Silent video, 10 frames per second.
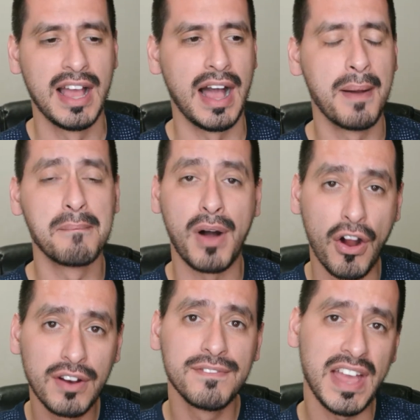Um,
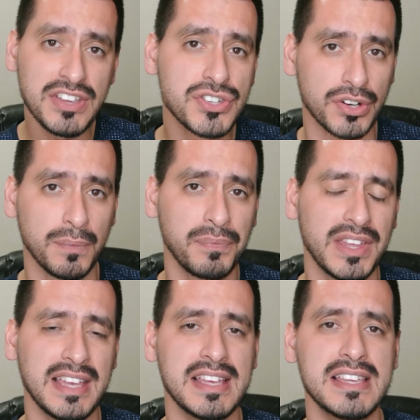our investor
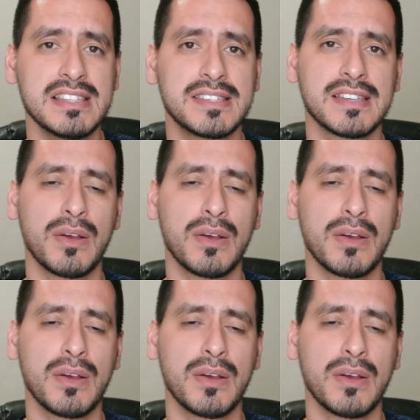is